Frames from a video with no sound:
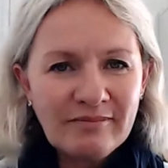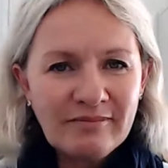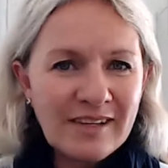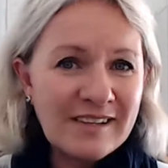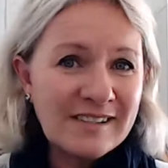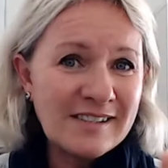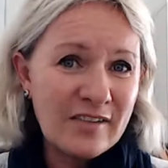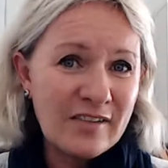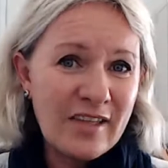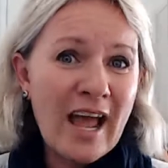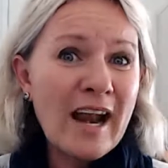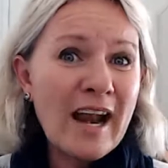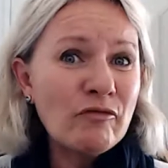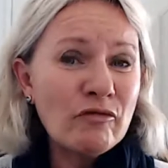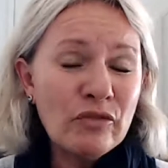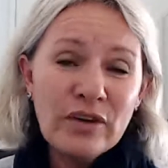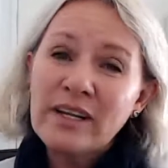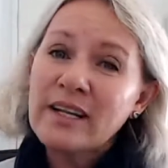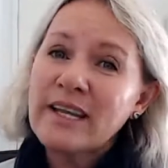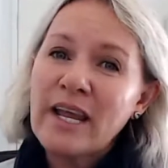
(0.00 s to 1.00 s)
So that
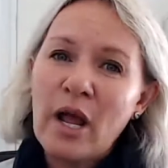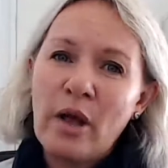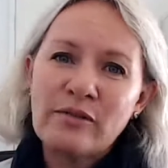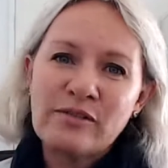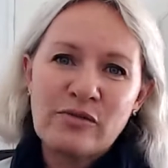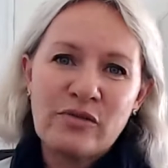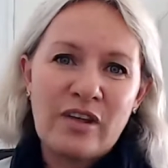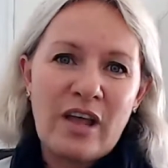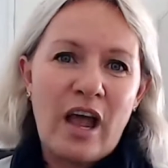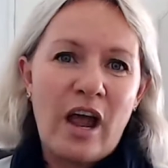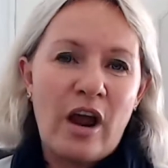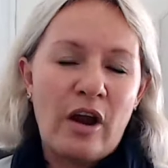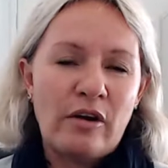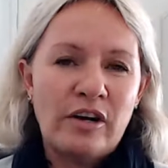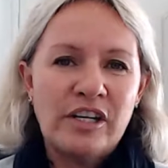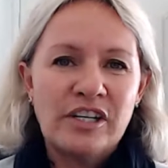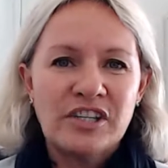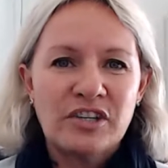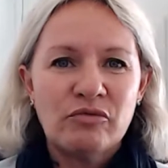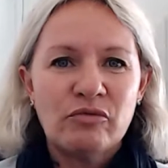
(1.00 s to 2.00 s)
really helps with
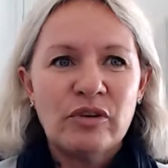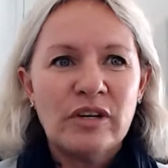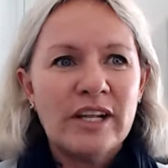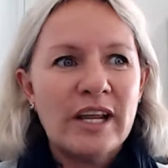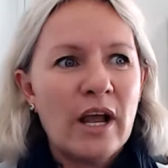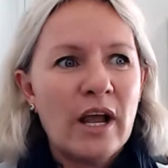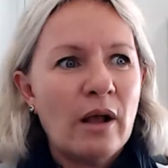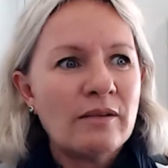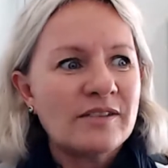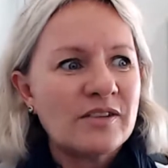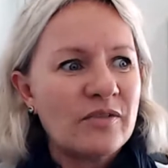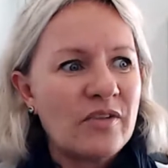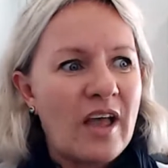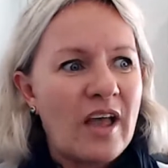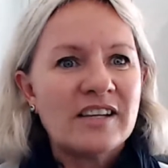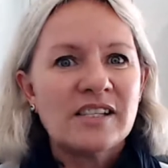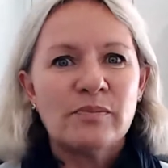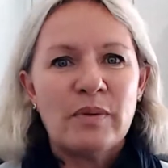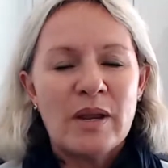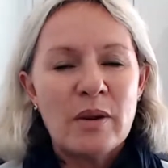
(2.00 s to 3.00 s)
courage. It really helps with
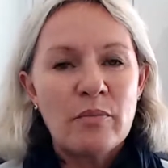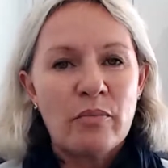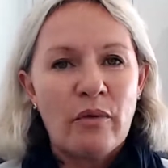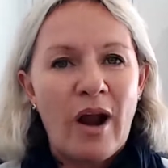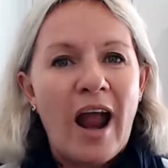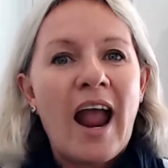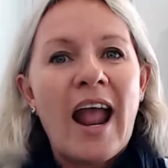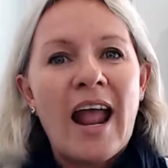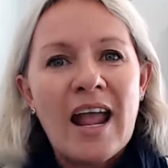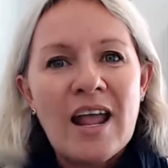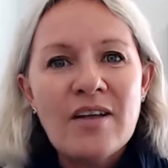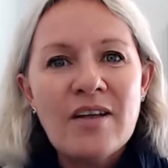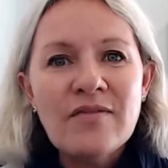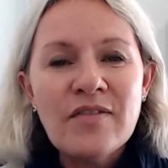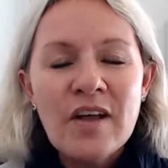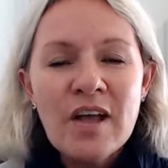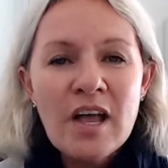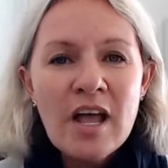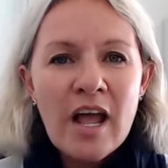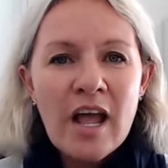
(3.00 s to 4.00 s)
us being
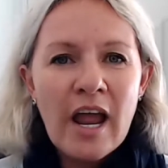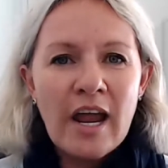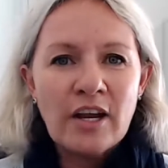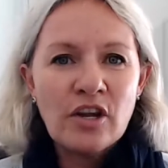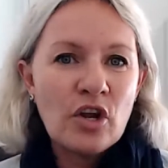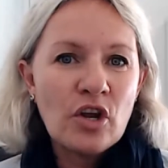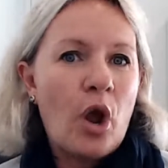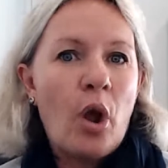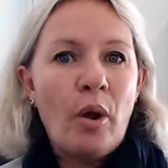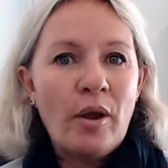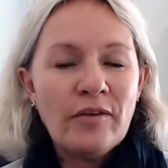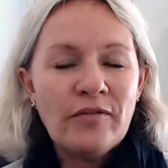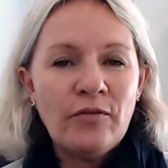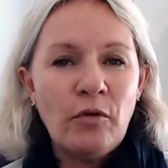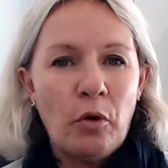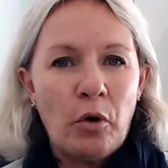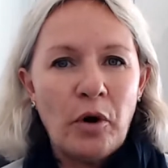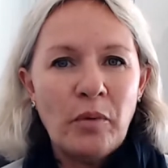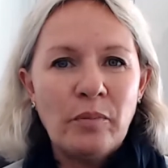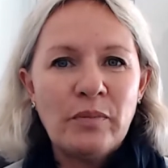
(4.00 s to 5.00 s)
brave and going
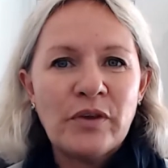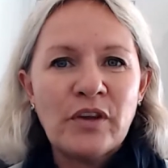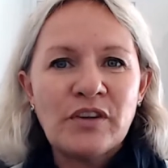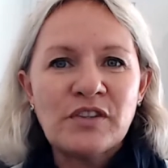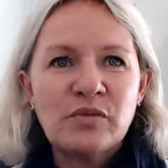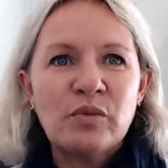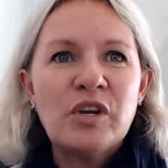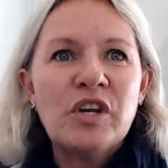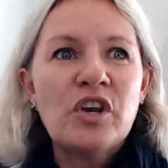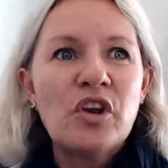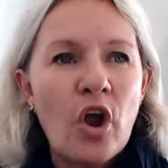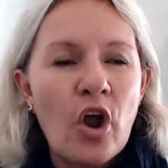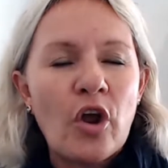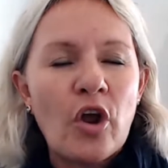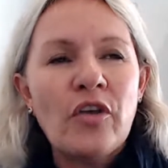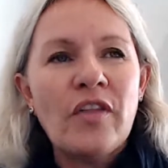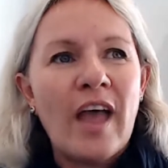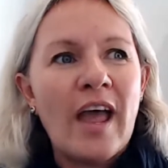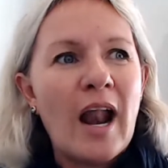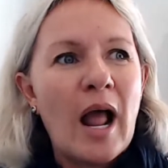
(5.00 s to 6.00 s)
for it, because we
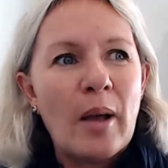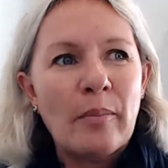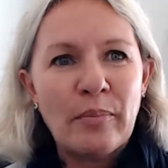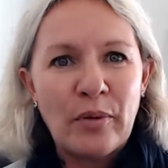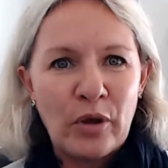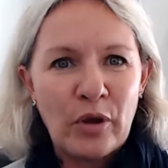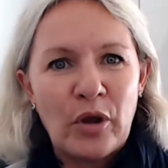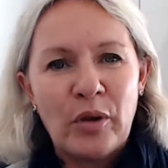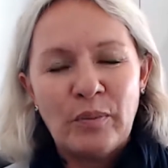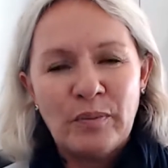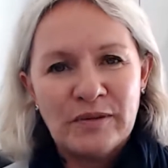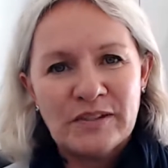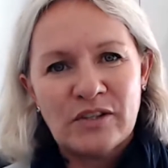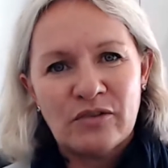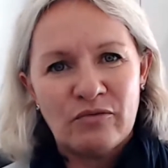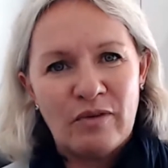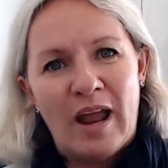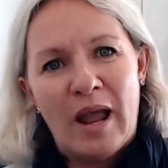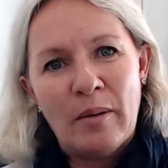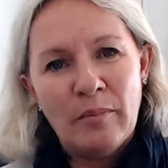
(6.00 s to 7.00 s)
know that our purpose
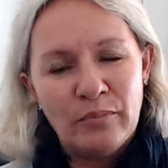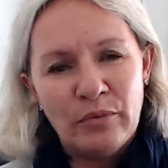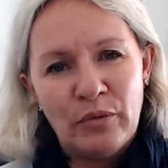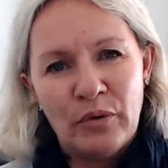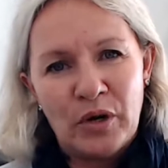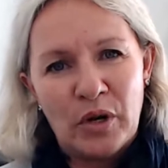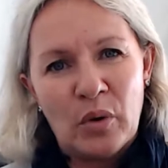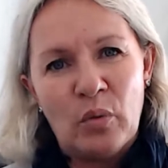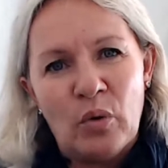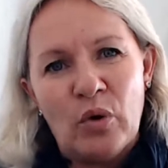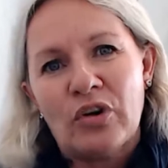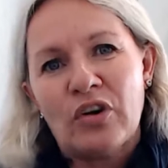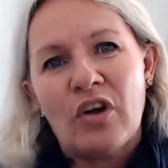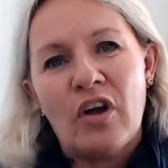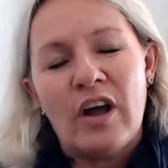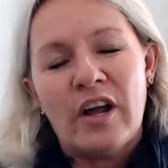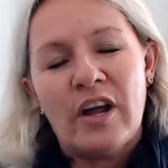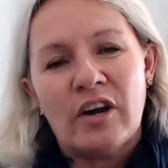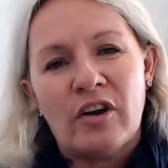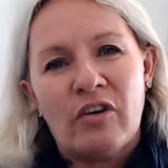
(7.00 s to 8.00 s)
around building a world of
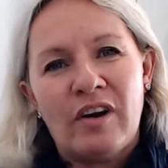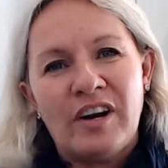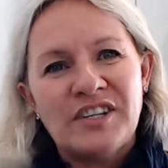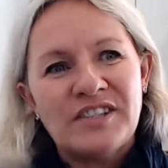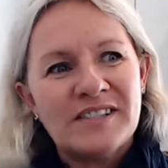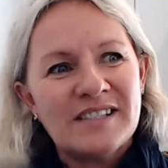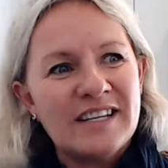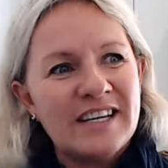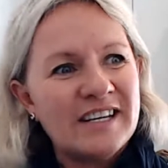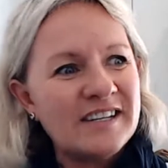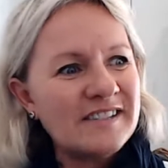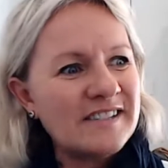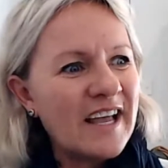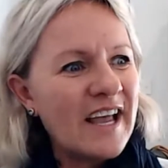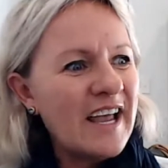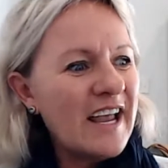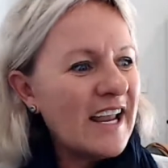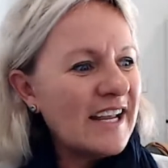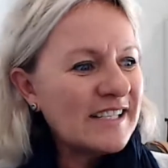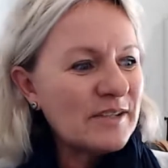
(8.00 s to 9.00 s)
kind and courageous leaders
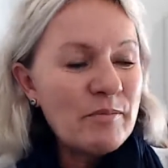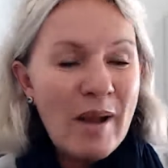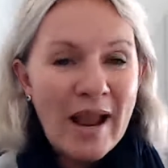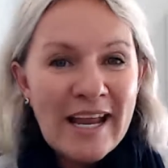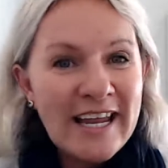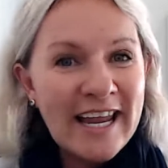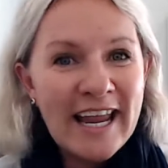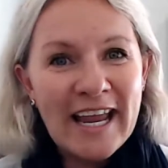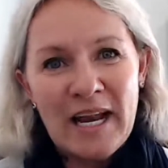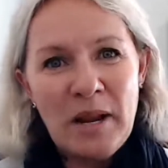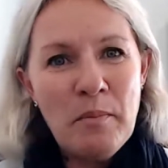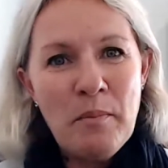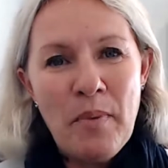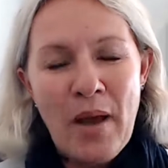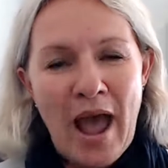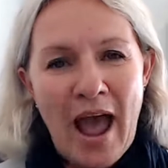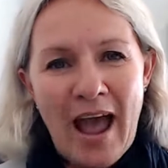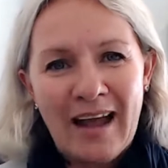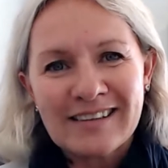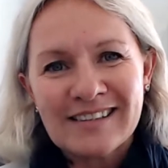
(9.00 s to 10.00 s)
is making an
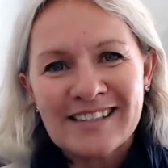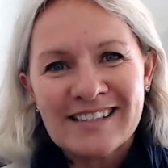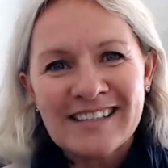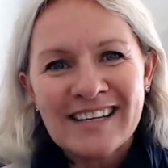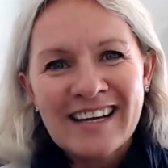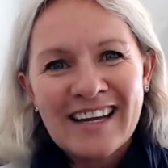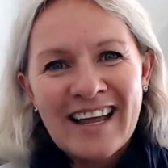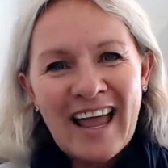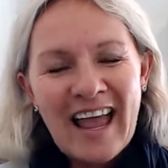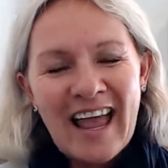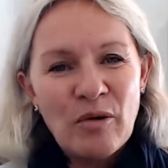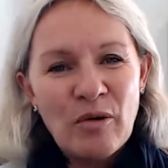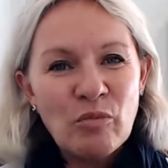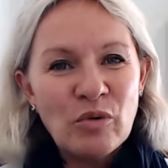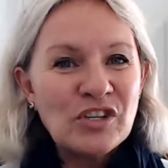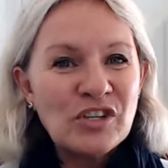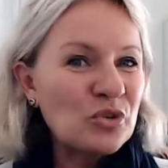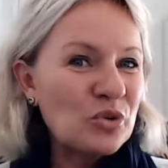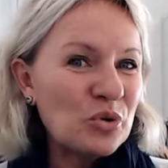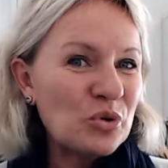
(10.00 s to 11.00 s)
impact. And
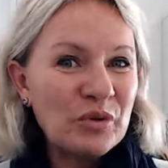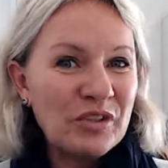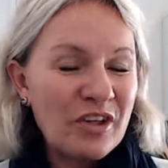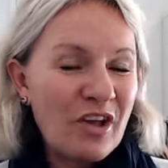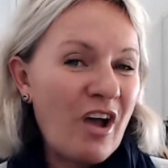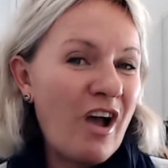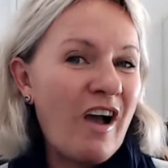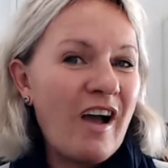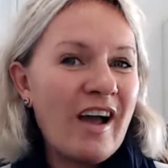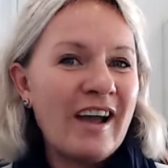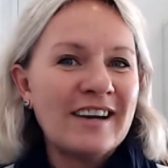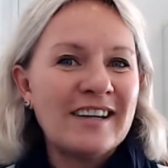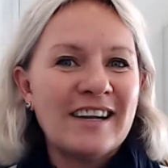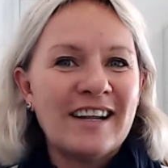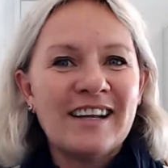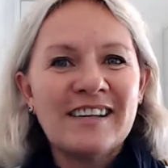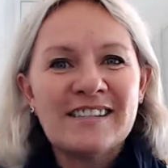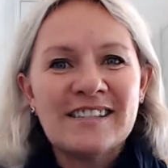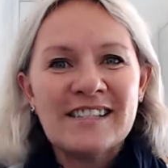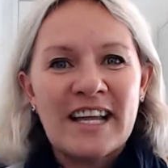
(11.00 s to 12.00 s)
we do it with
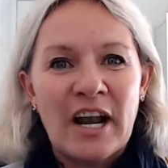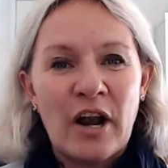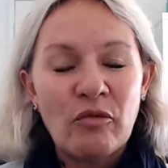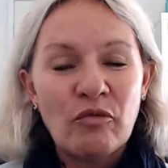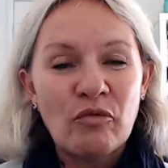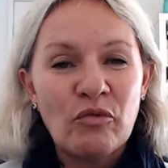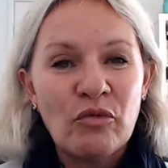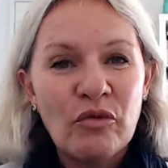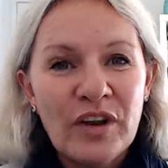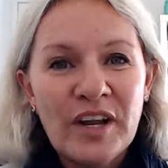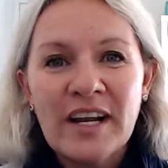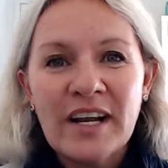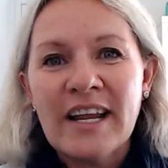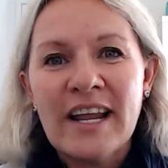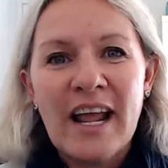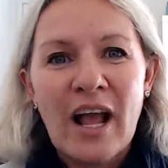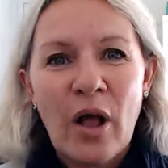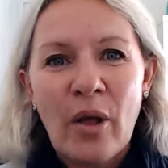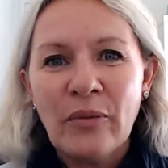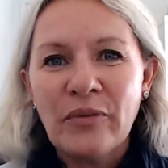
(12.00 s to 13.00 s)
kindness, and it really
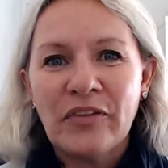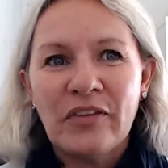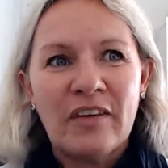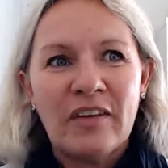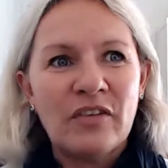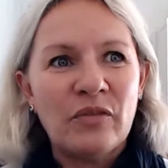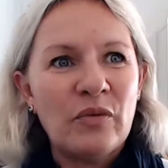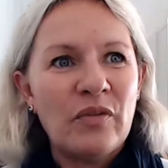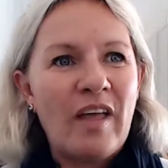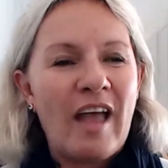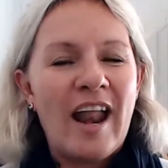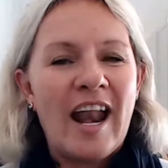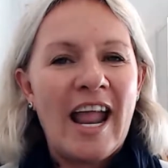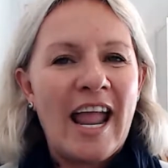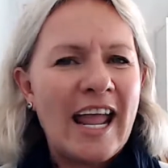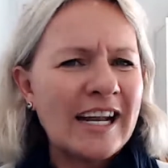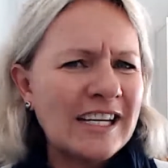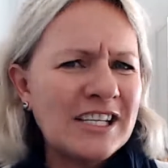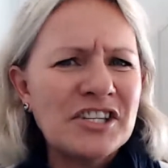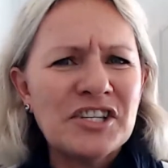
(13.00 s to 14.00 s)
helps us with that
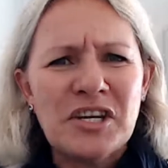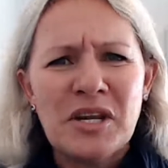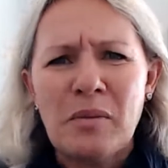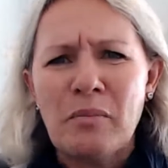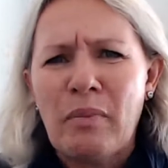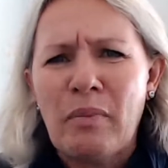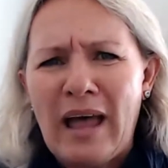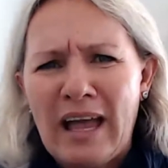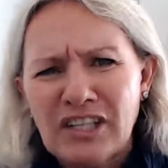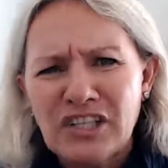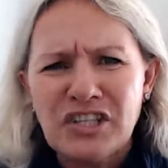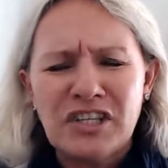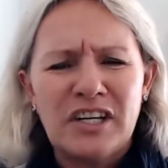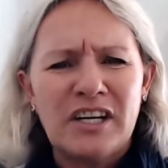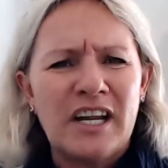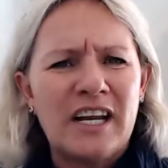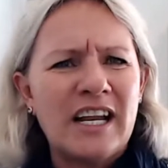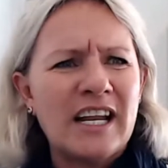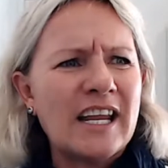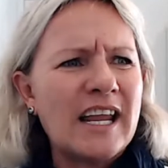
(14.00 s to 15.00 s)
energy and
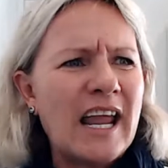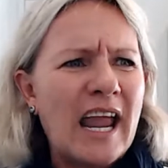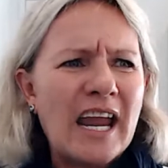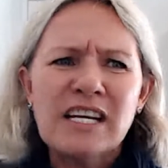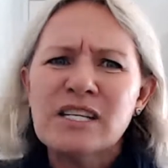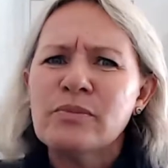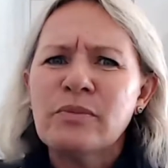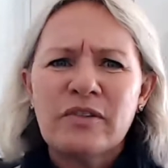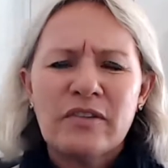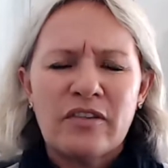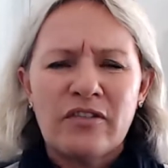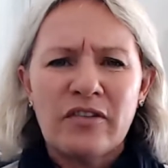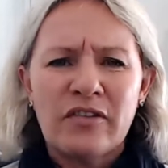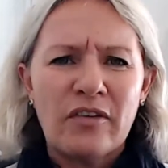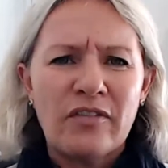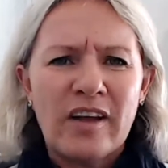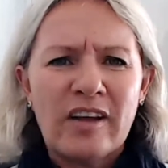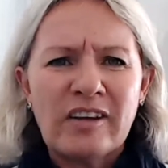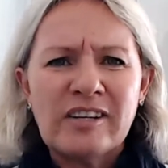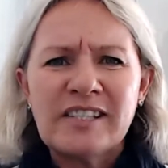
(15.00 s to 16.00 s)
passion and engagement
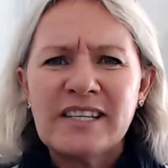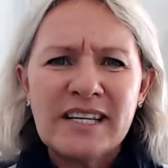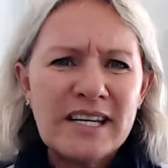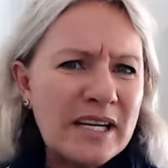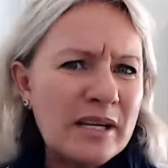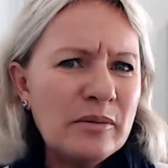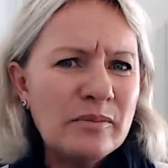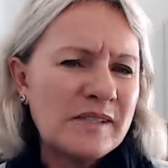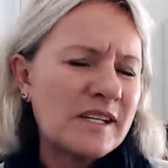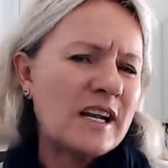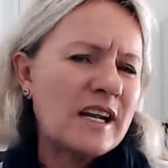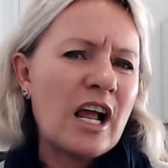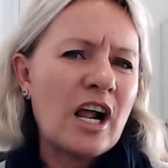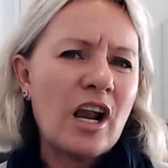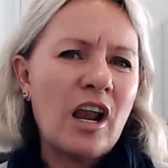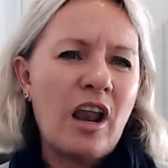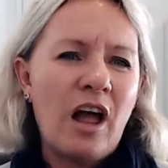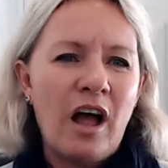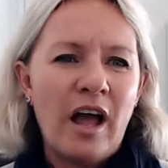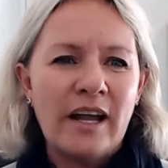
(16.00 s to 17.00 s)
of our teams and our
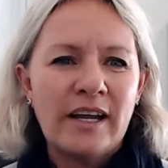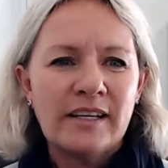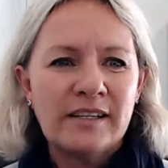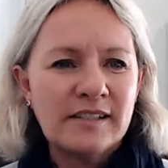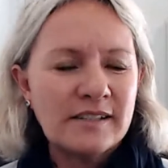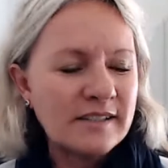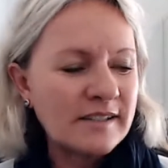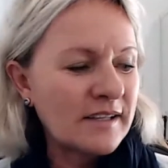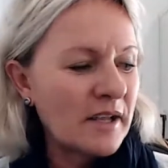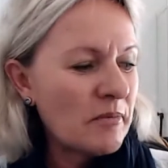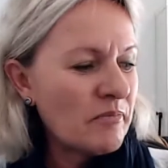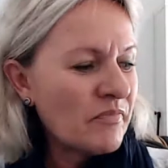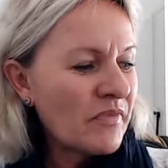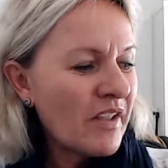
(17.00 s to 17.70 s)
clients.